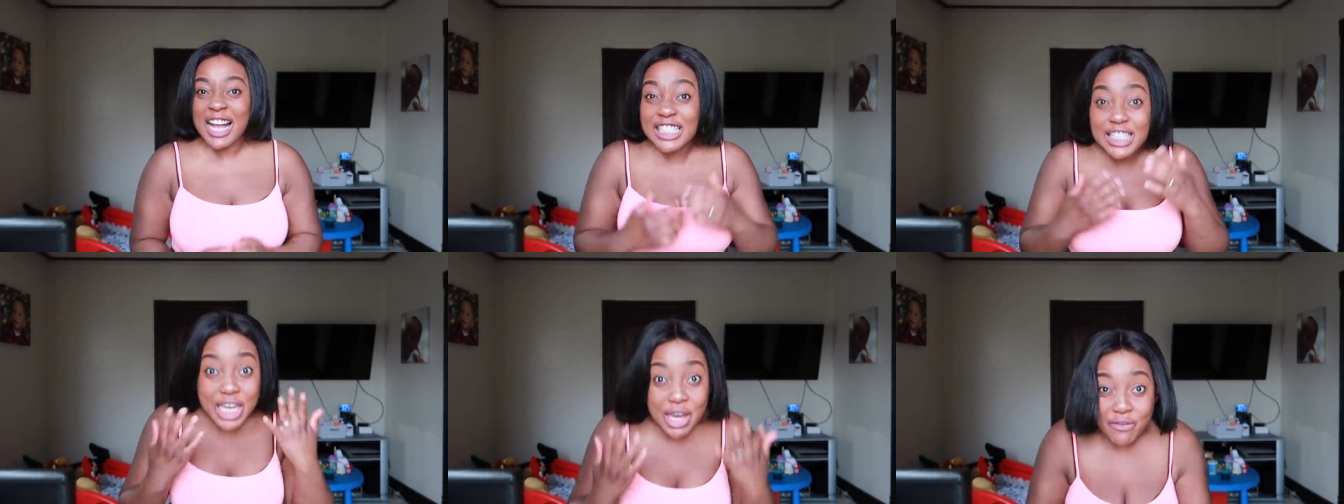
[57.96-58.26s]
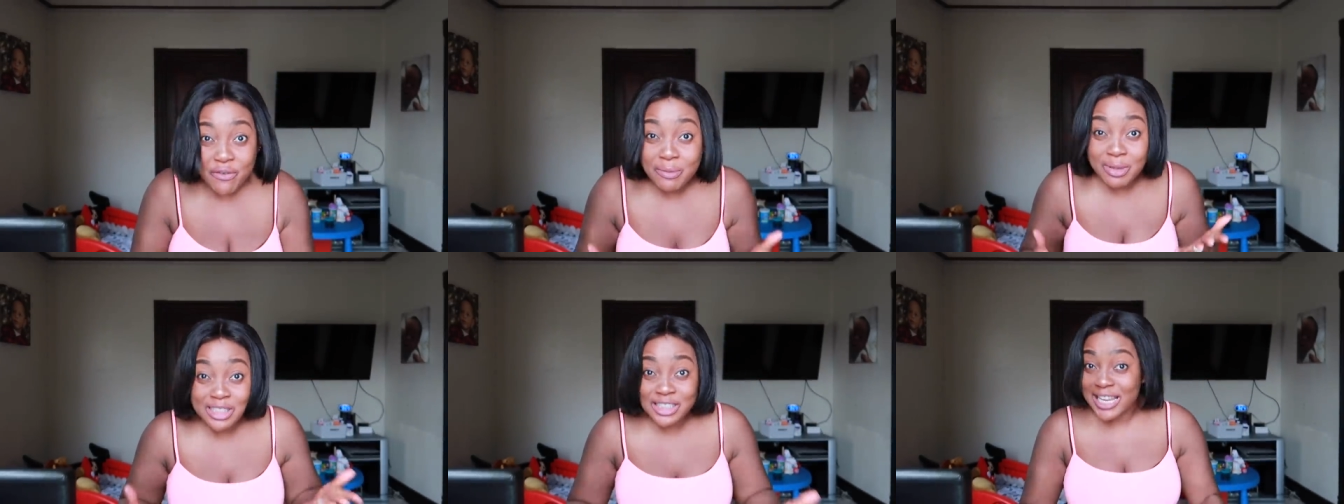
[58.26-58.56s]
As you hear
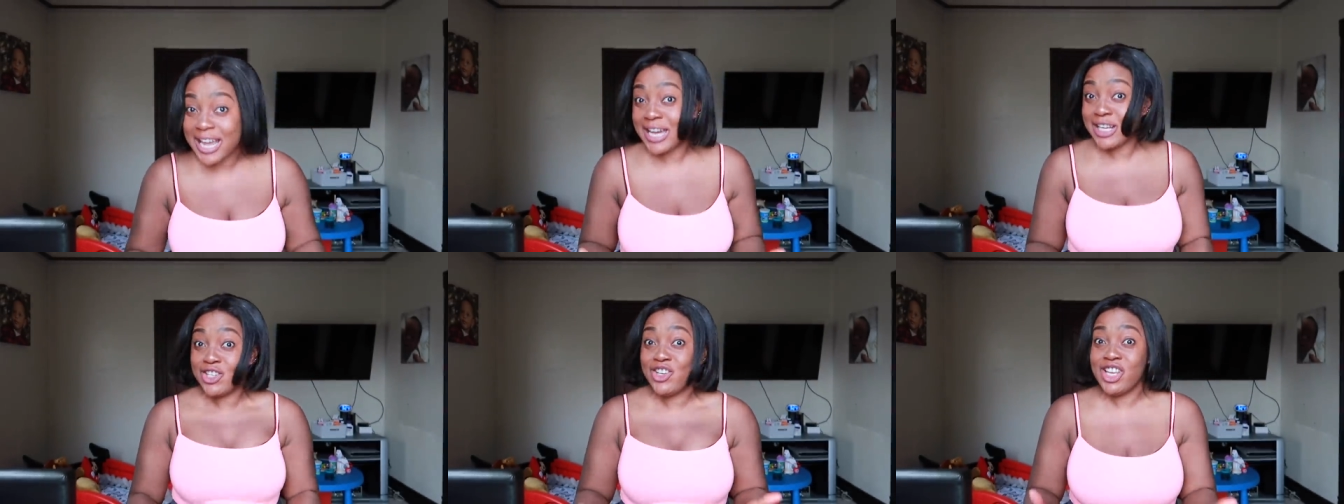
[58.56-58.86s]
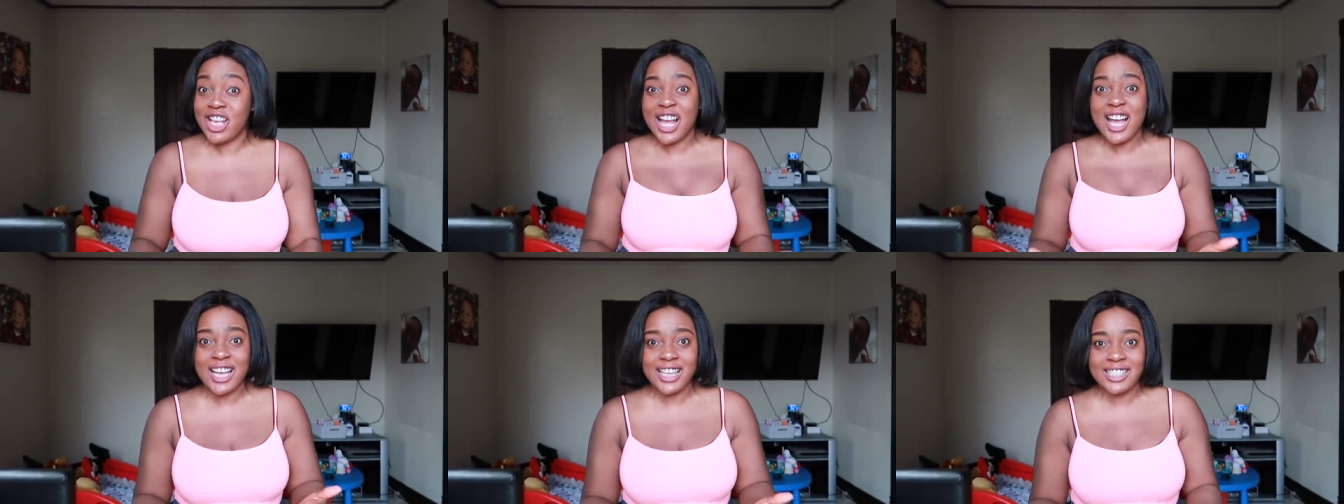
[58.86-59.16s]
from the title,
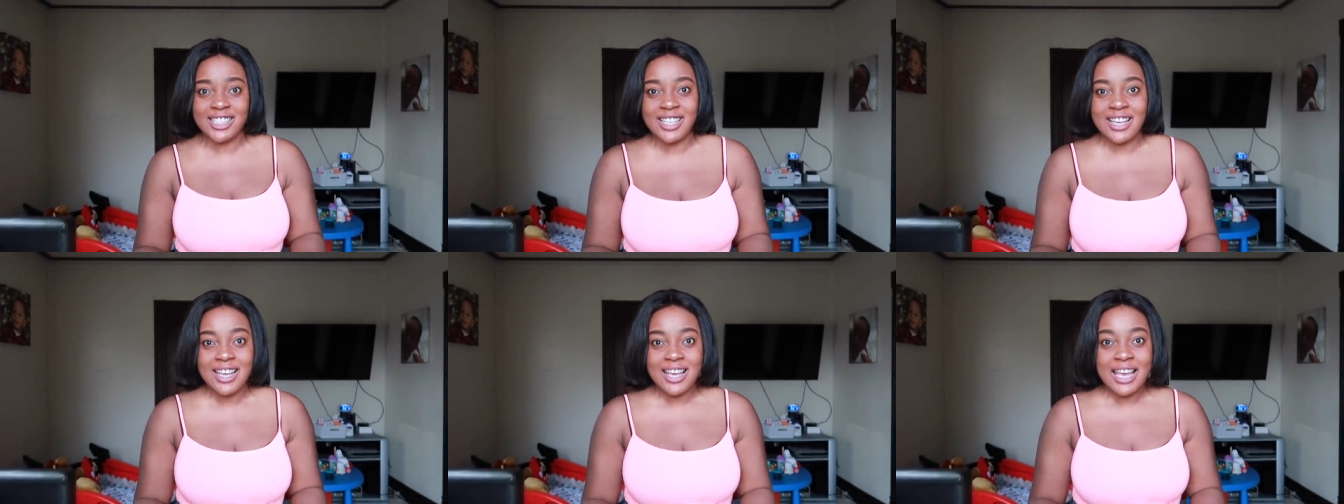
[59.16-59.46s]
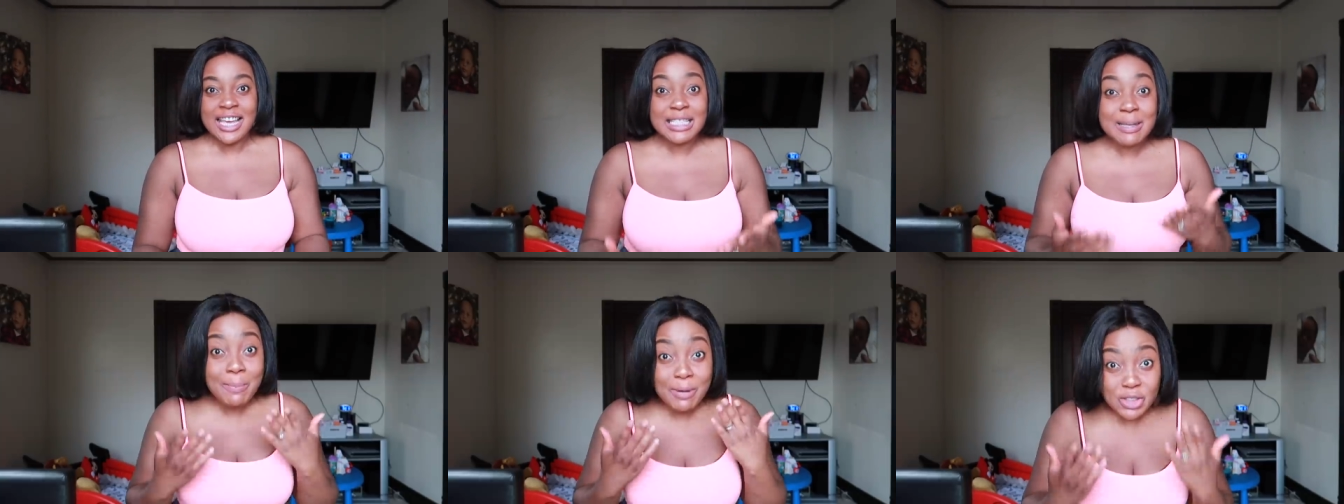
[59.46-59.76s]
you guys,
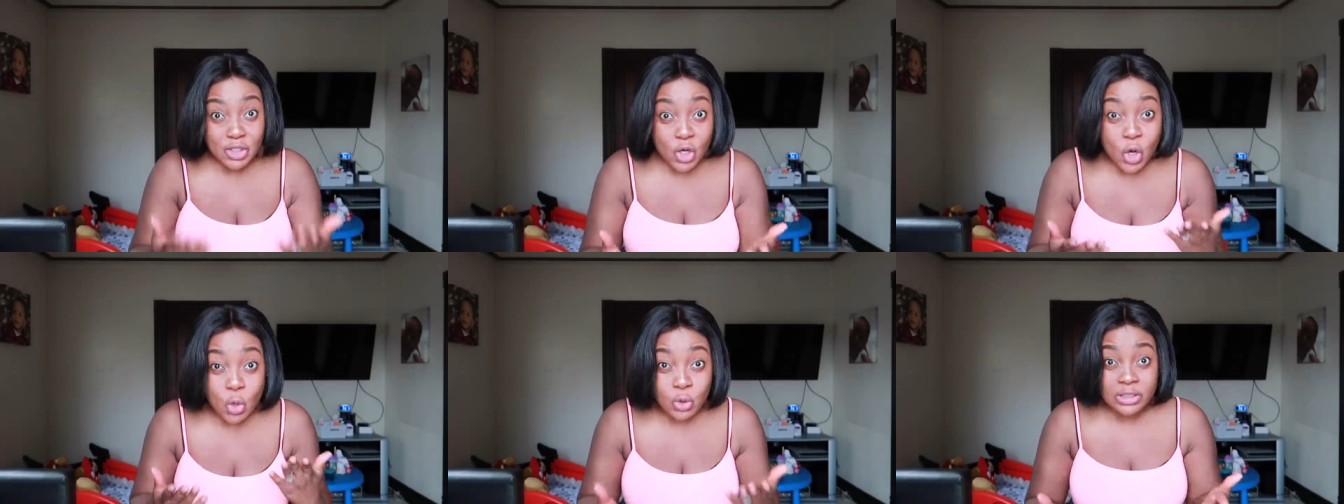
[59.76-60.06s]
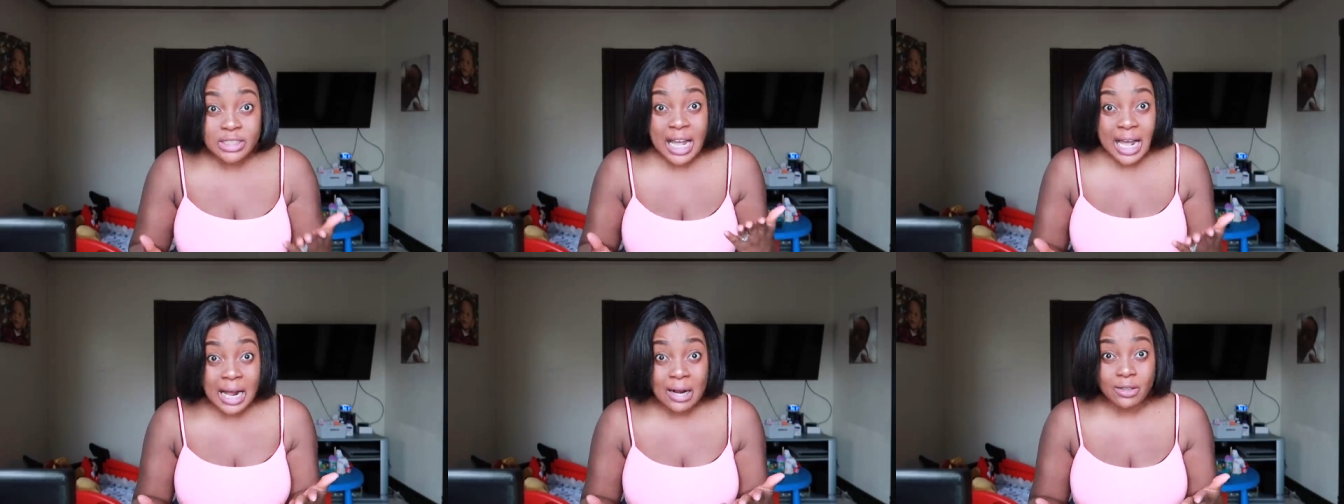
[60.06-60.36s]
it's about to go
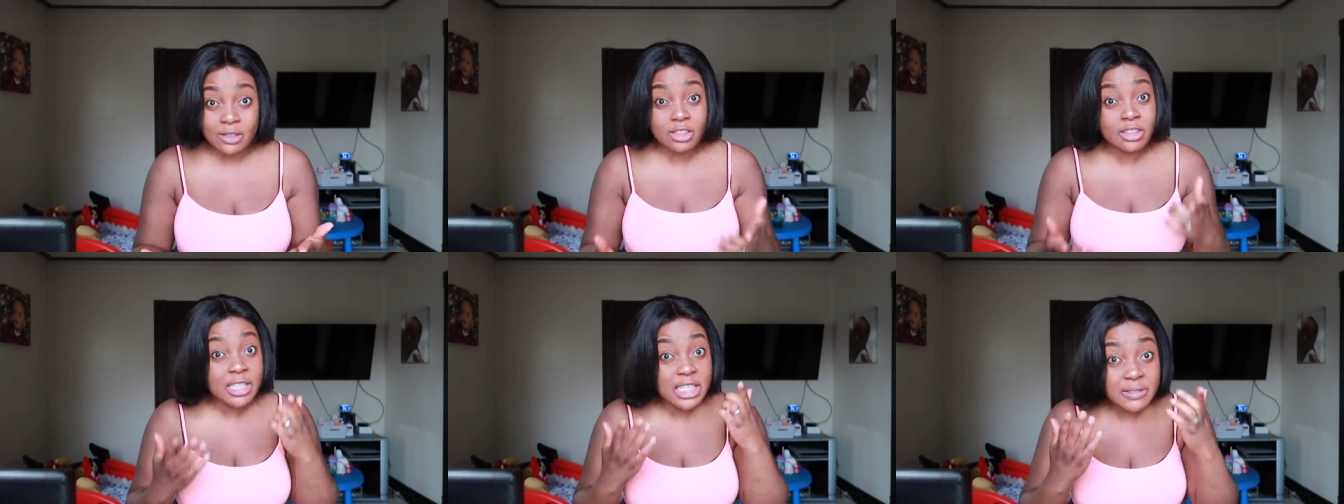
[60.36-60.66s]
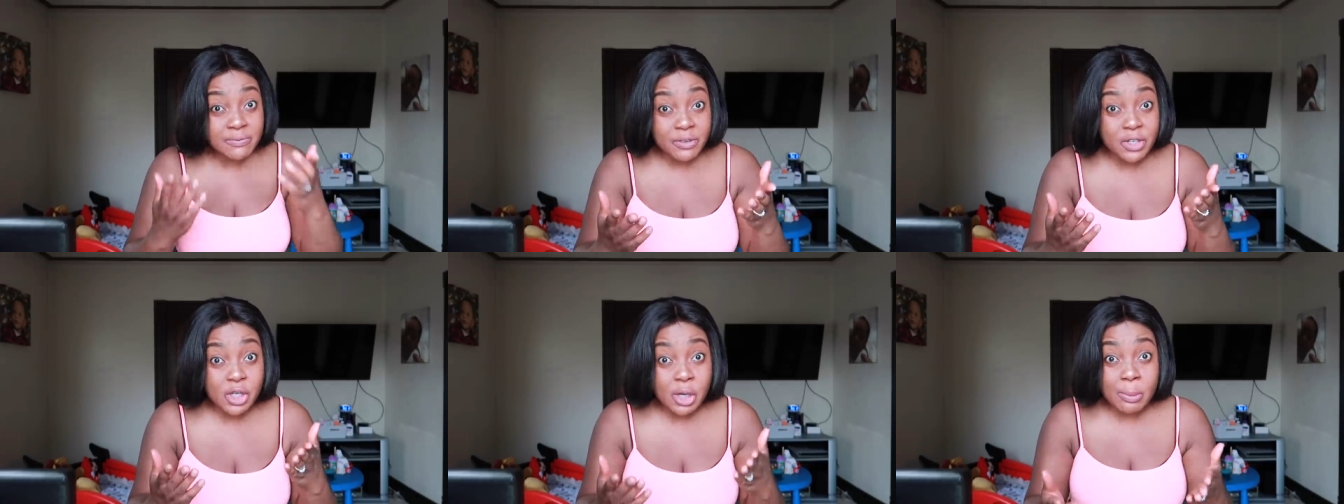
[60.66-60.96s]
down.
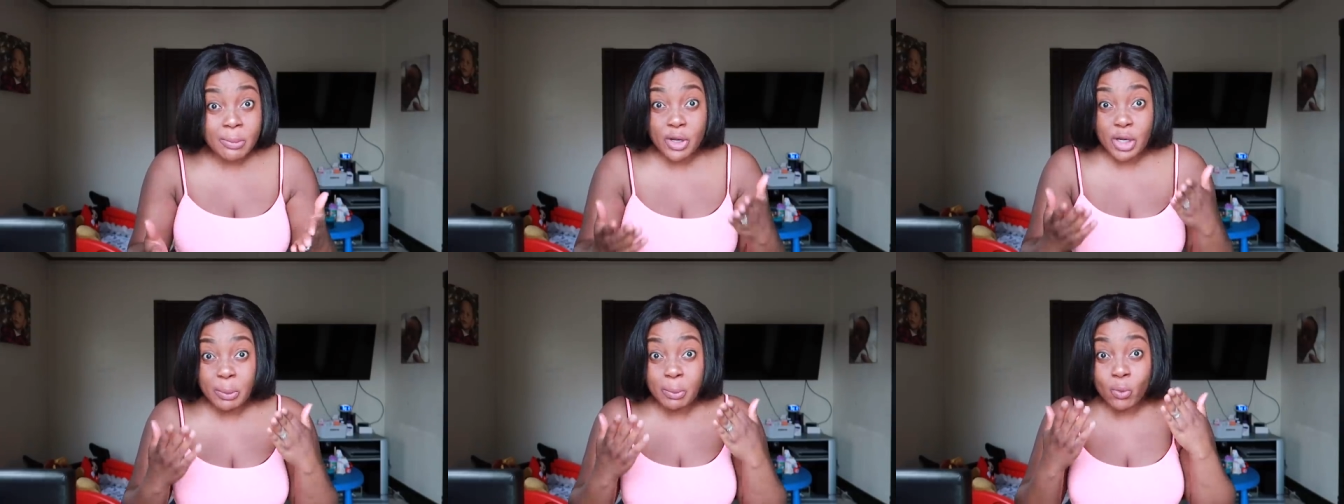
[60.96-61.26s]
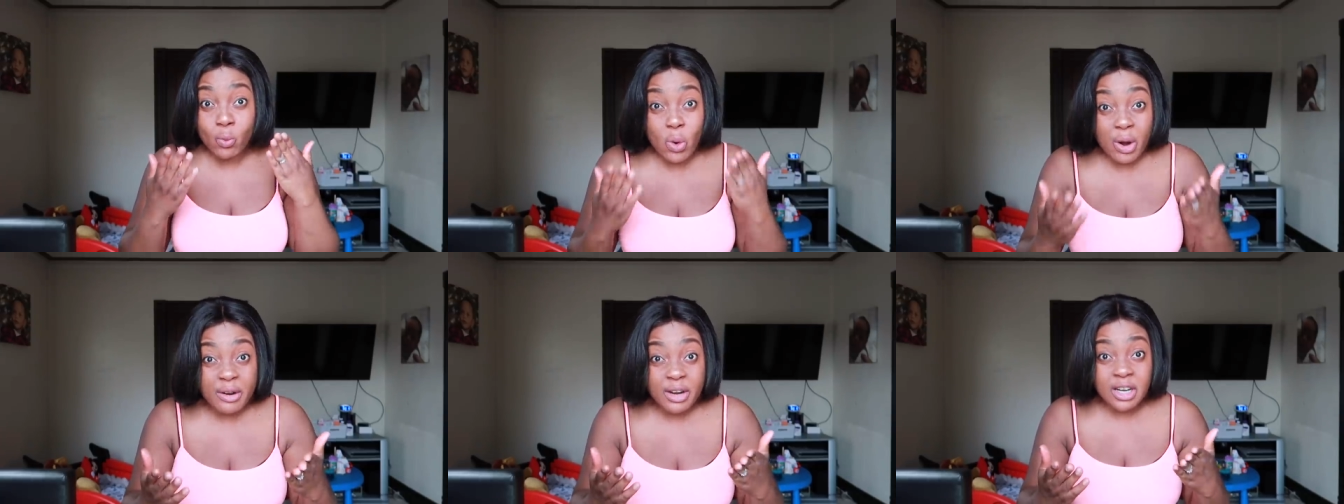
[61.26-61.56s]
Today's video, I'm gonna be
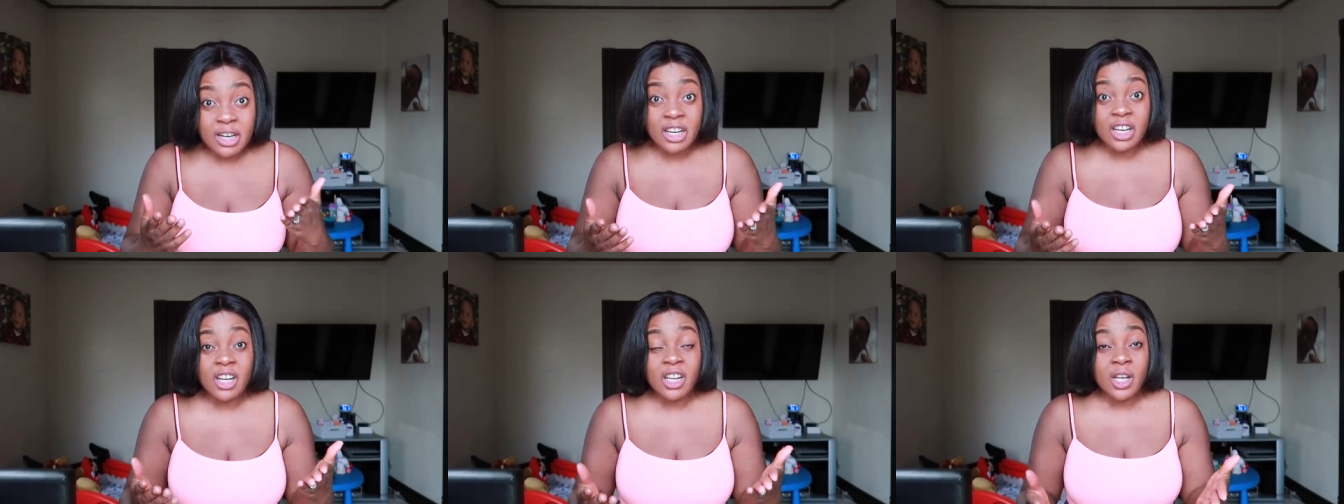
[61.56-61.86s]
wearing.